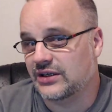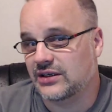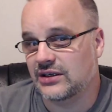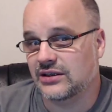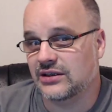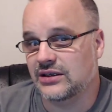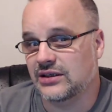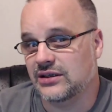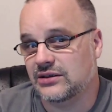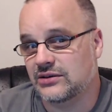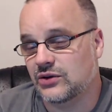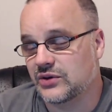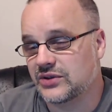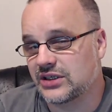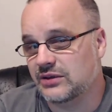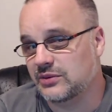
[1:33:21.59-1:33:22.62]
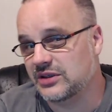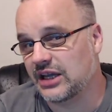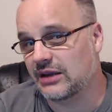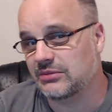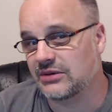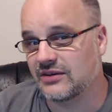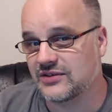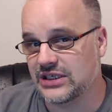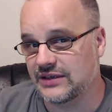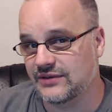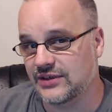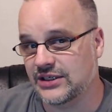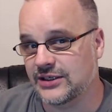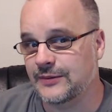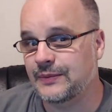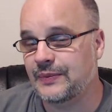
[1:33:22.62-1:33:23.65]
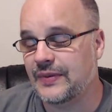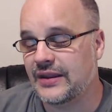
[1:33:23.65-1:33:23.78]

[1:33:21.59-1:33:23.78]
in the course I did with Game Dev TV.